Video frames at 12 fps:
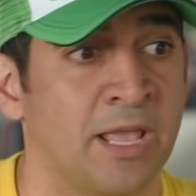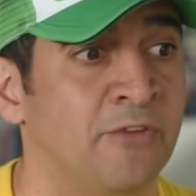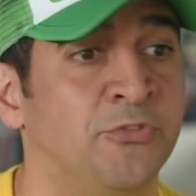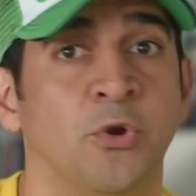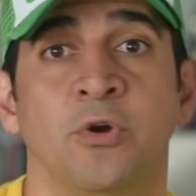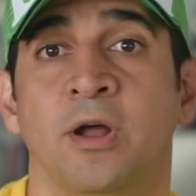
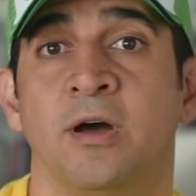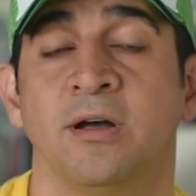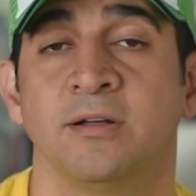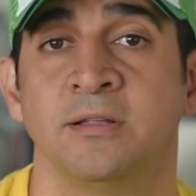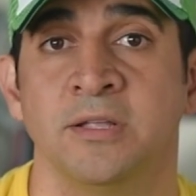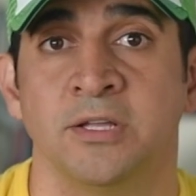If you're
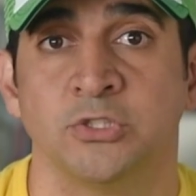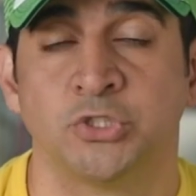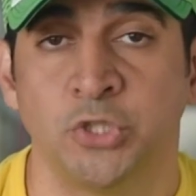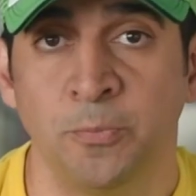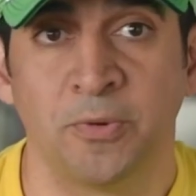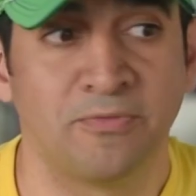a
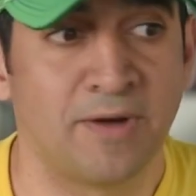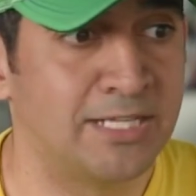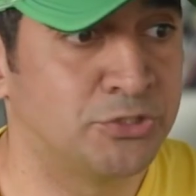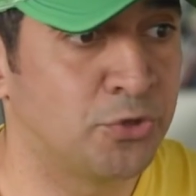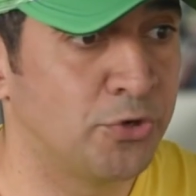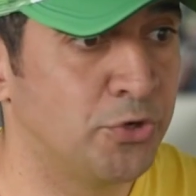
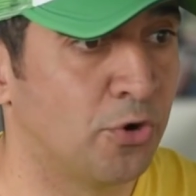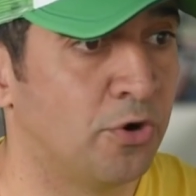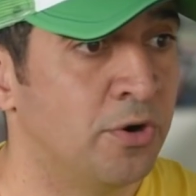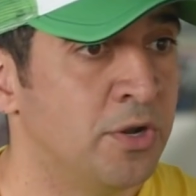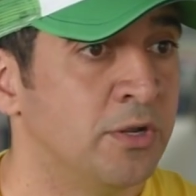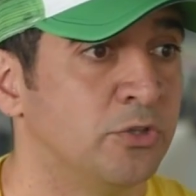supervisor or
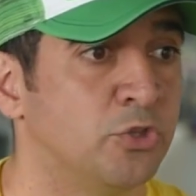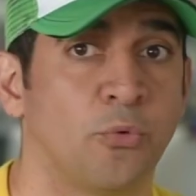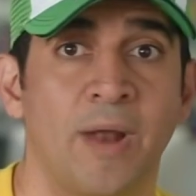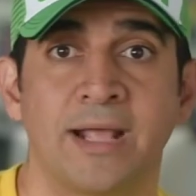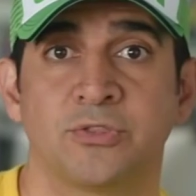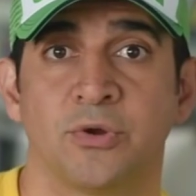you're
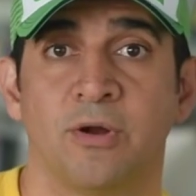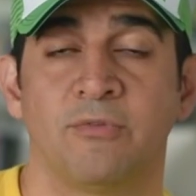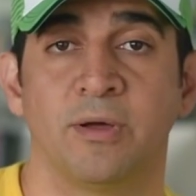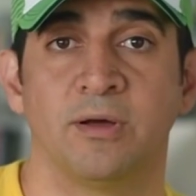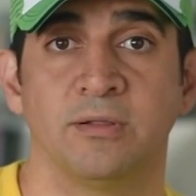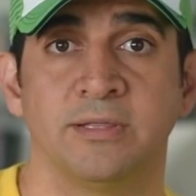director
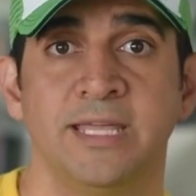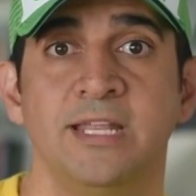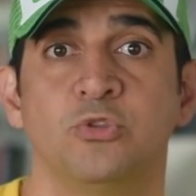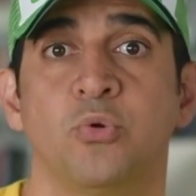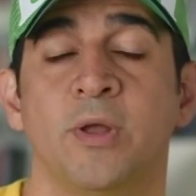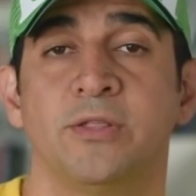of
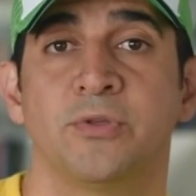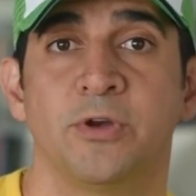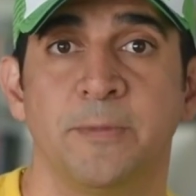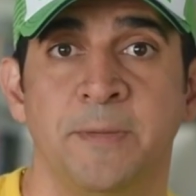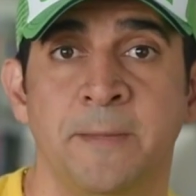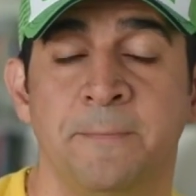leading 20,
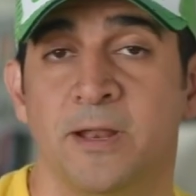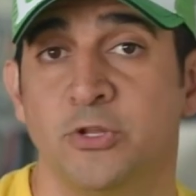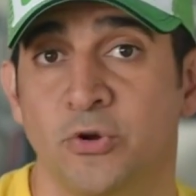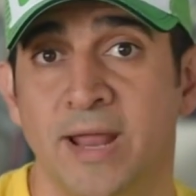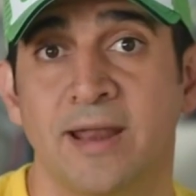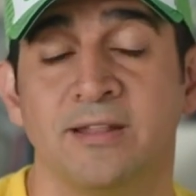30 people
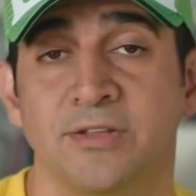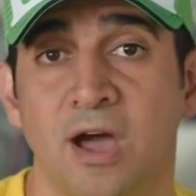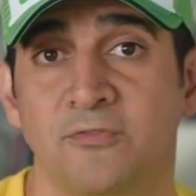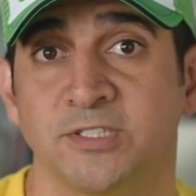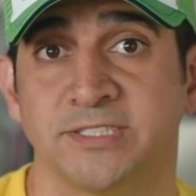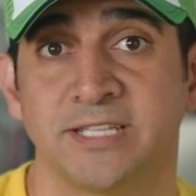and you're not in the
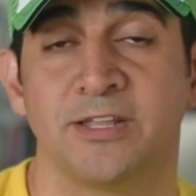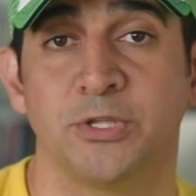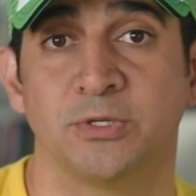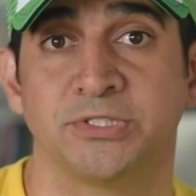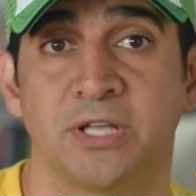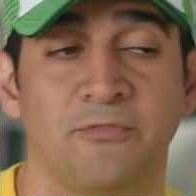office selling
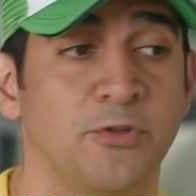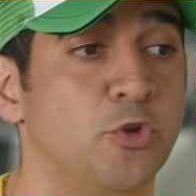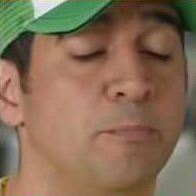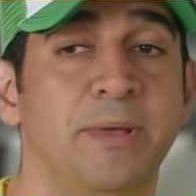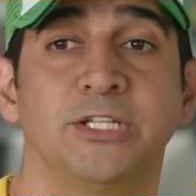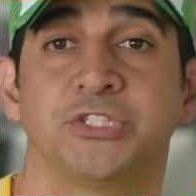yourself and
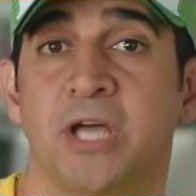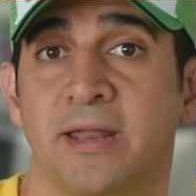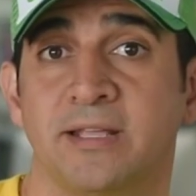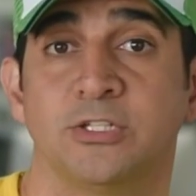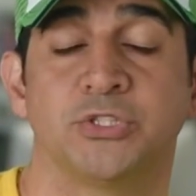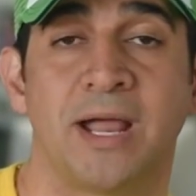you're big
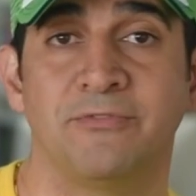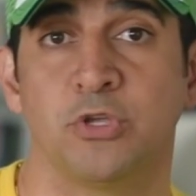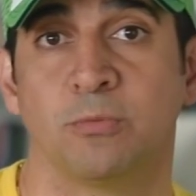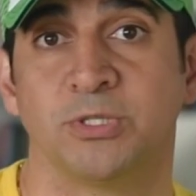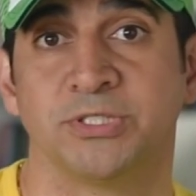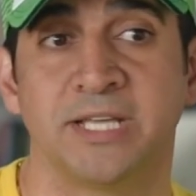shotting and
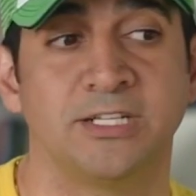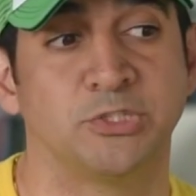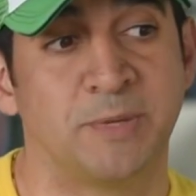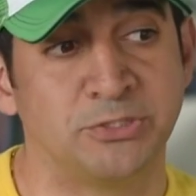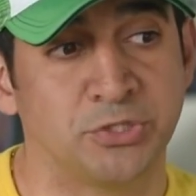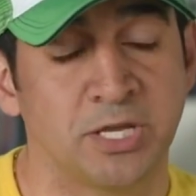driving your
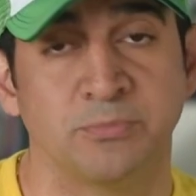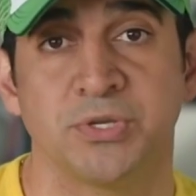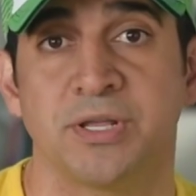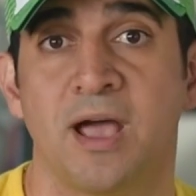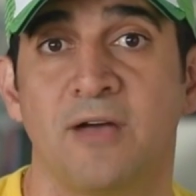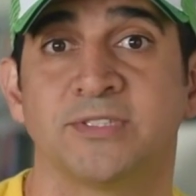Mercedes-Benz, you come
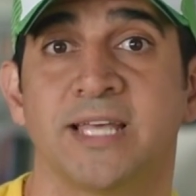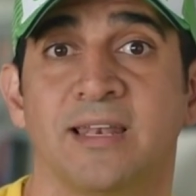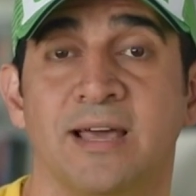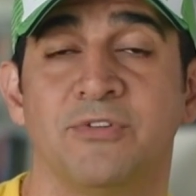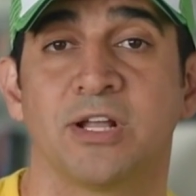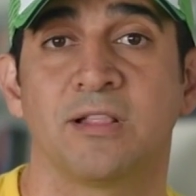to the office at
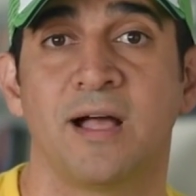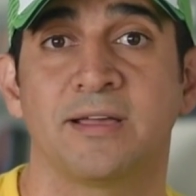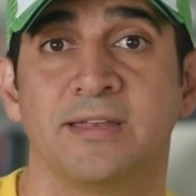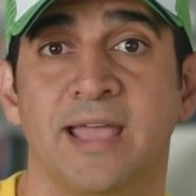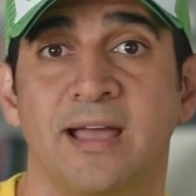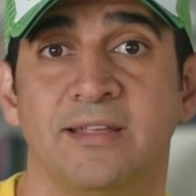11
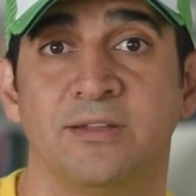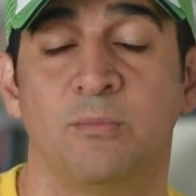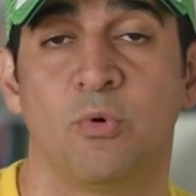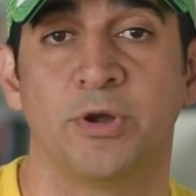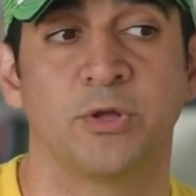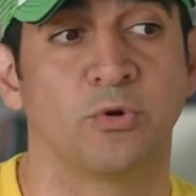o'clock in the
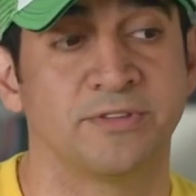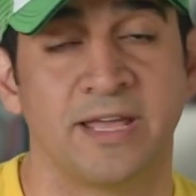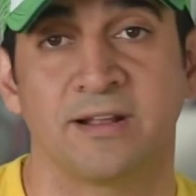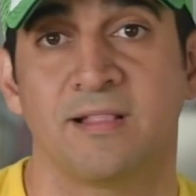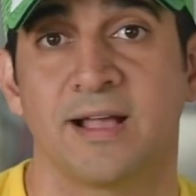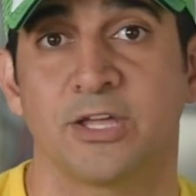morning or
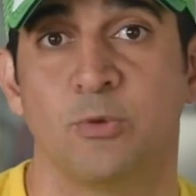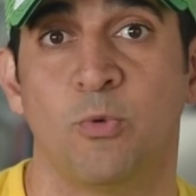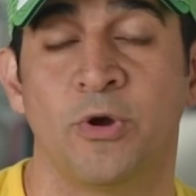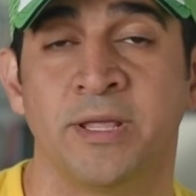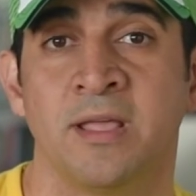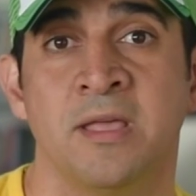10 o'clock in the
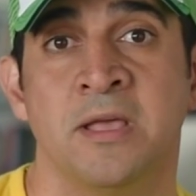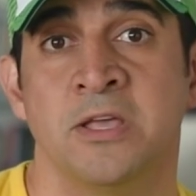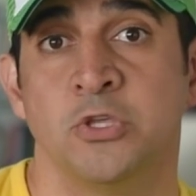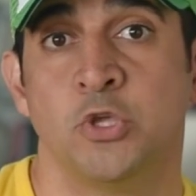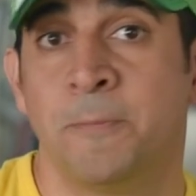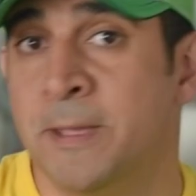morning,
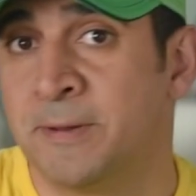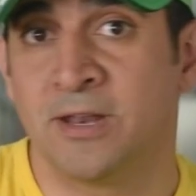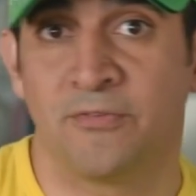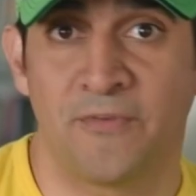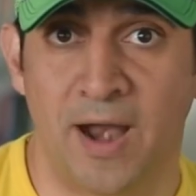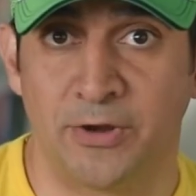your people are
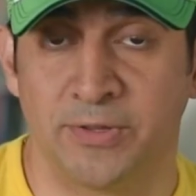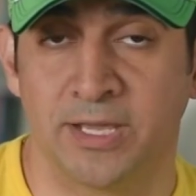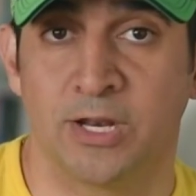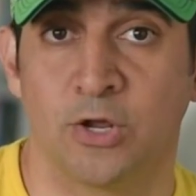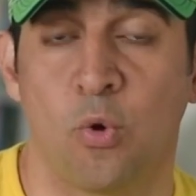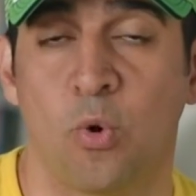going to fire you.
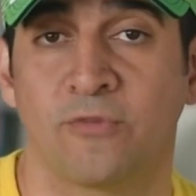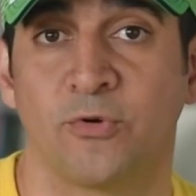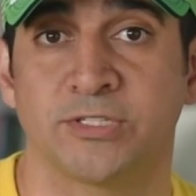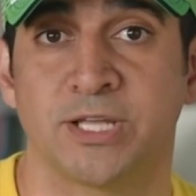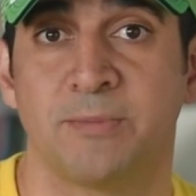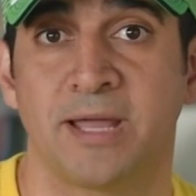They're going to go work
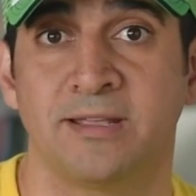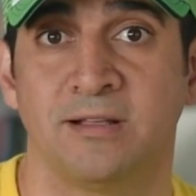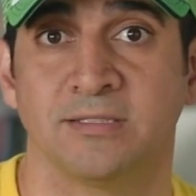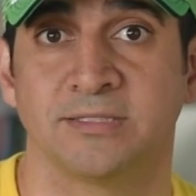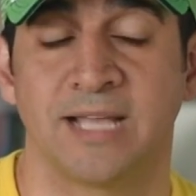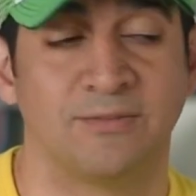for somebody
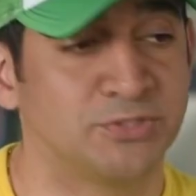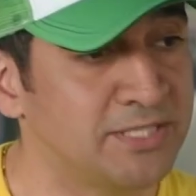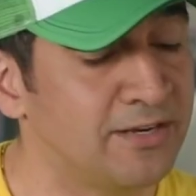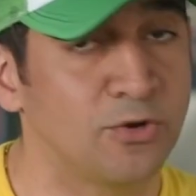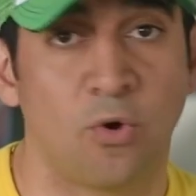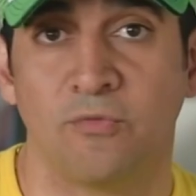else. I've
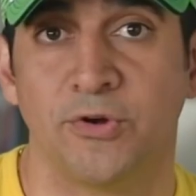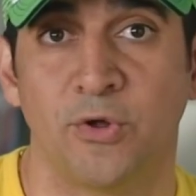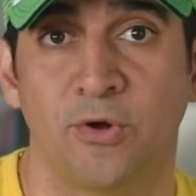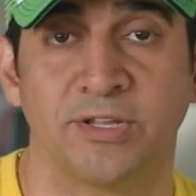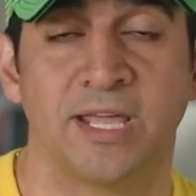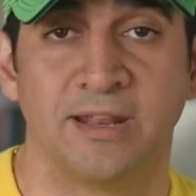said it over
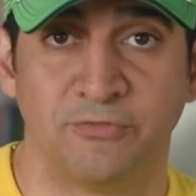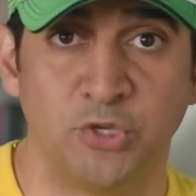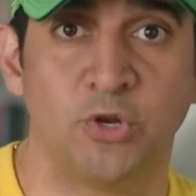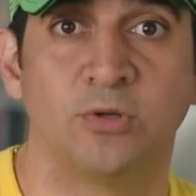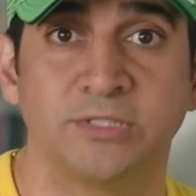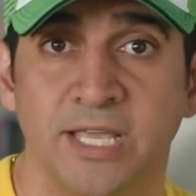and over again. If
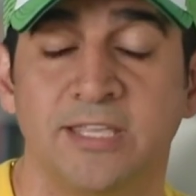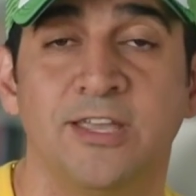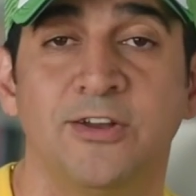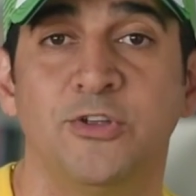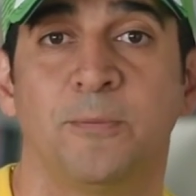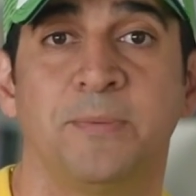you don't take
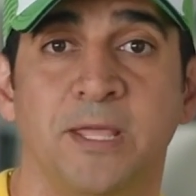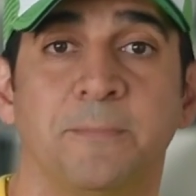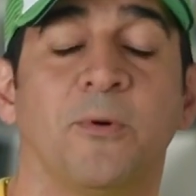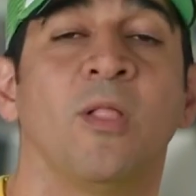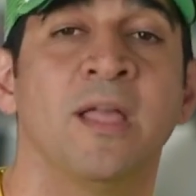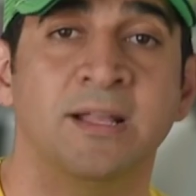care of your
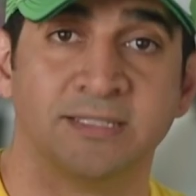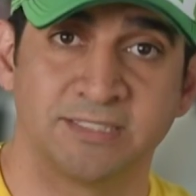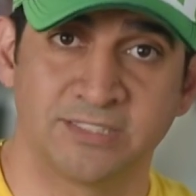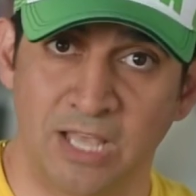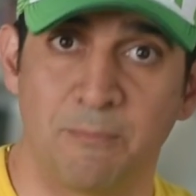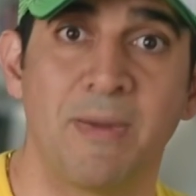people,
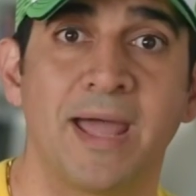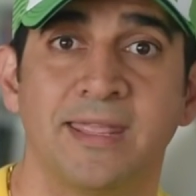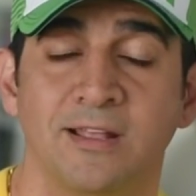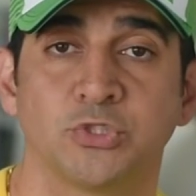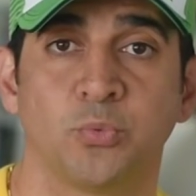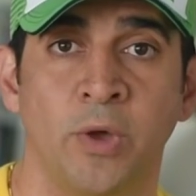
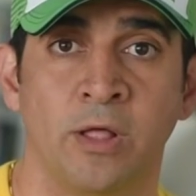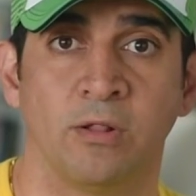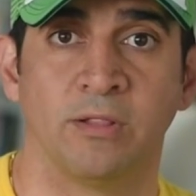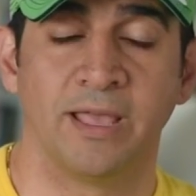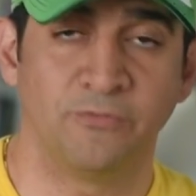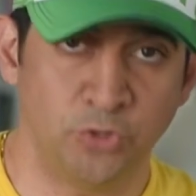somebody else
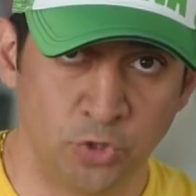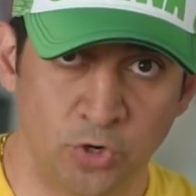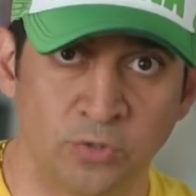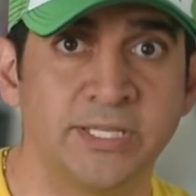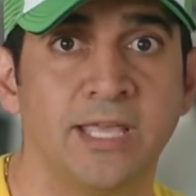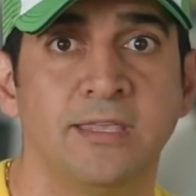will. If you
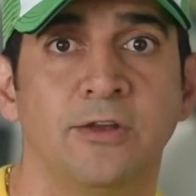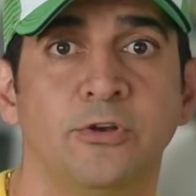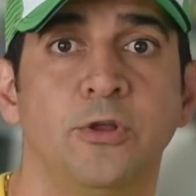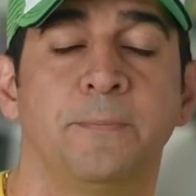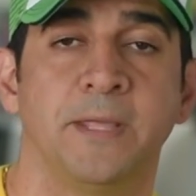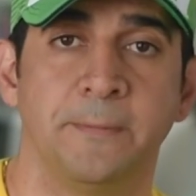don't take care
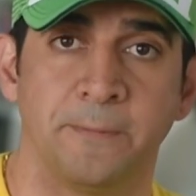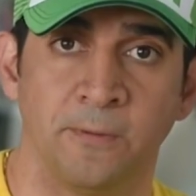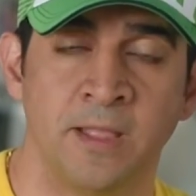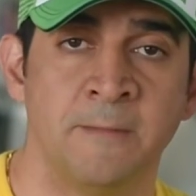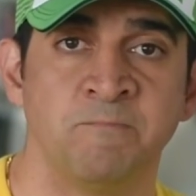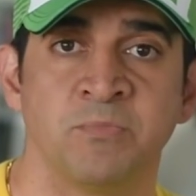of your
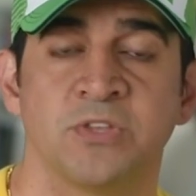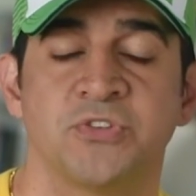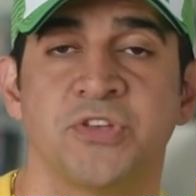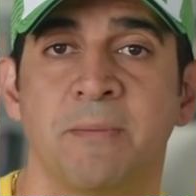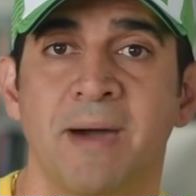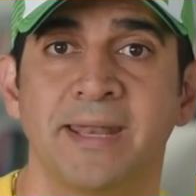people,
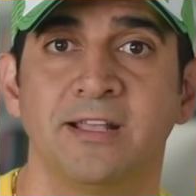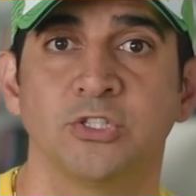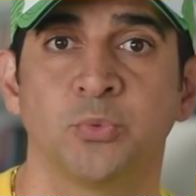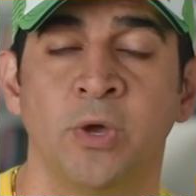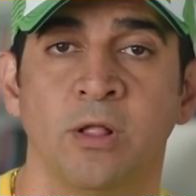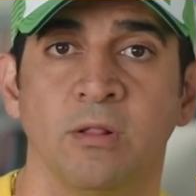somebody
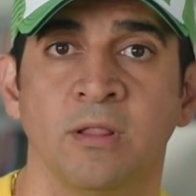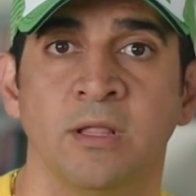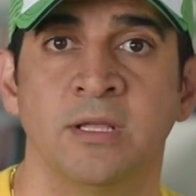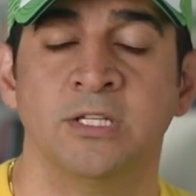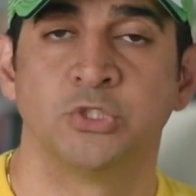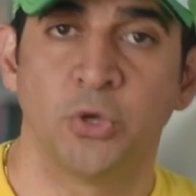else will.
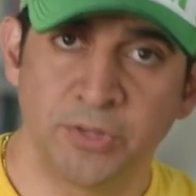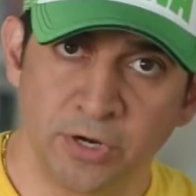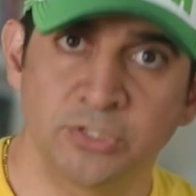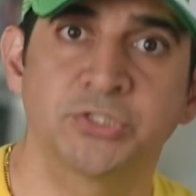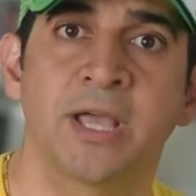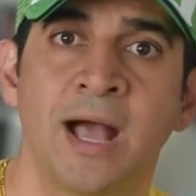So
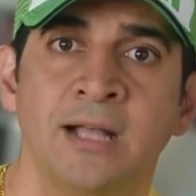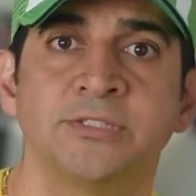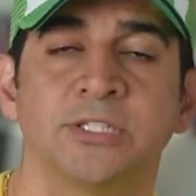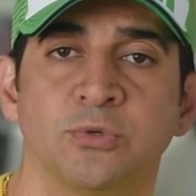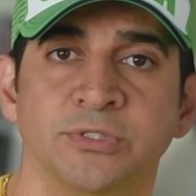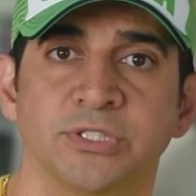there's
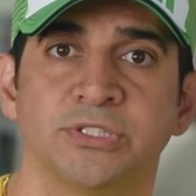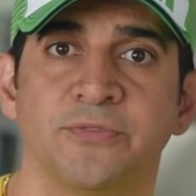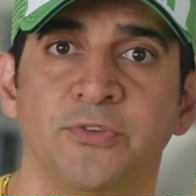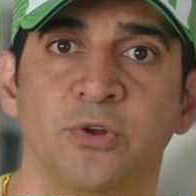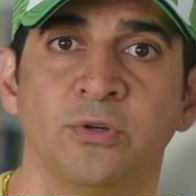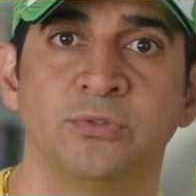consequences
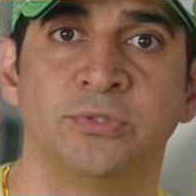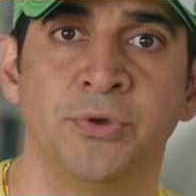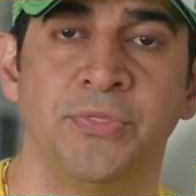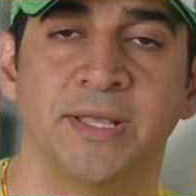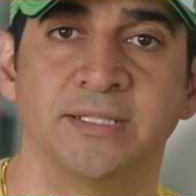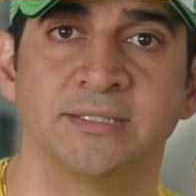if you don't
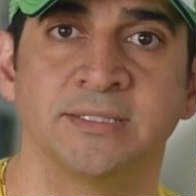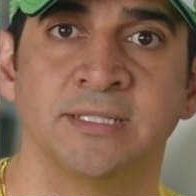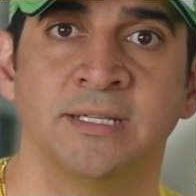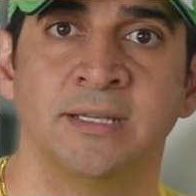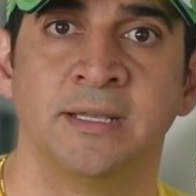do this.